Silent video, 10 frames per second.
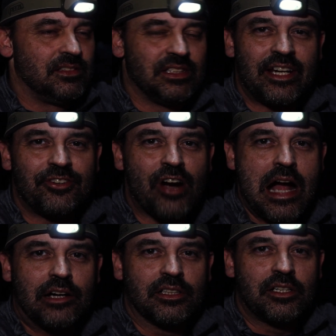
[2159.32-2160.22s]
Let it dry
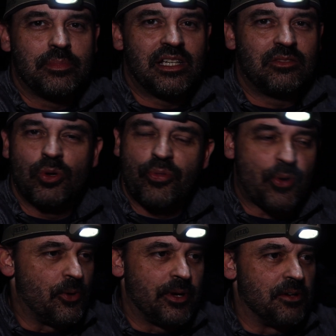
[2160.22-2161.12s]
out a little bit. We'll
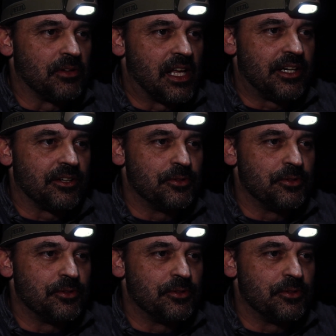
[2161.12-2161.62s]
throw it on later.